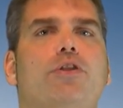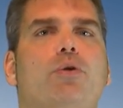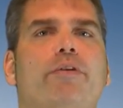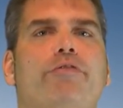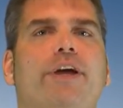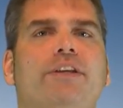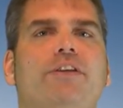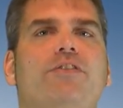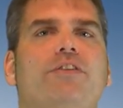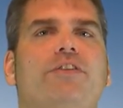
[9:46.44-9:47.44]
The
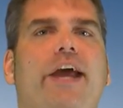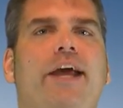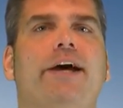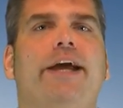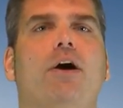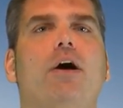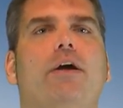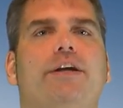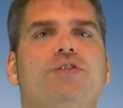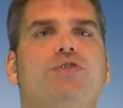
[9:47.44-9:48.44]
reflectance in the N I
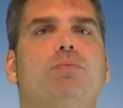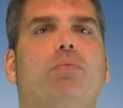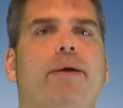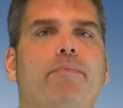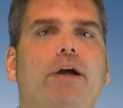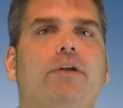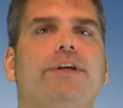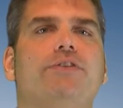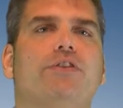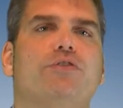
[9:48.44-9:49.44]
R is due
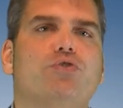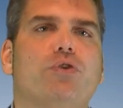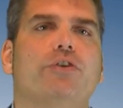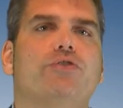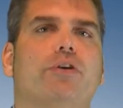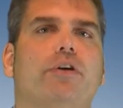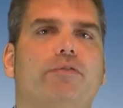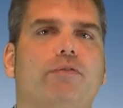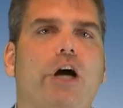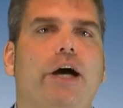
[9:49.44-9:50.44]
primarily to the structure of
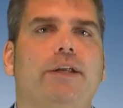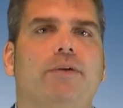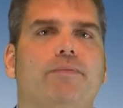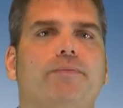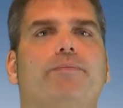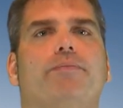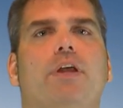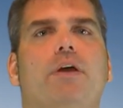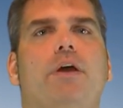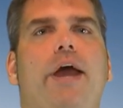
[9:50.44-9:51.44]
cotton.
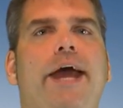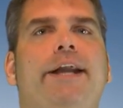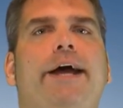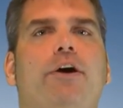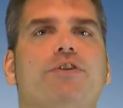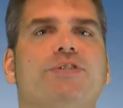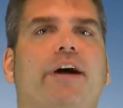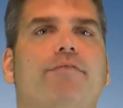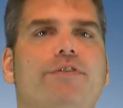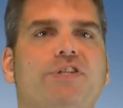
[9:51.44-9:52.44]
N I R is
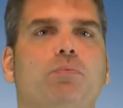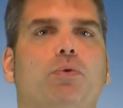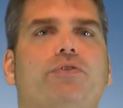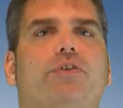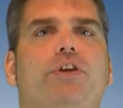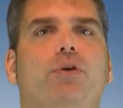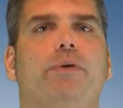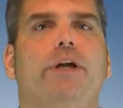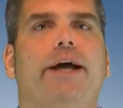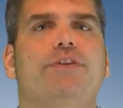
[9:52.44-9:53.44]
not visible to the
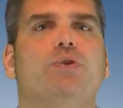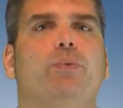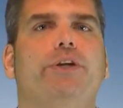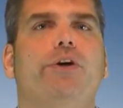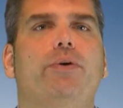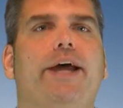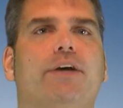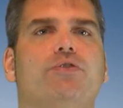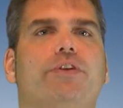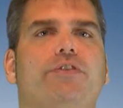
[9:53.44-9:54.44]
human eye, so we don't
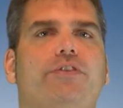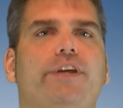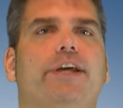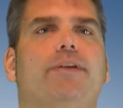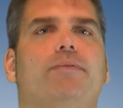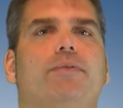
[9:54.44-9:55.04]
actually see it.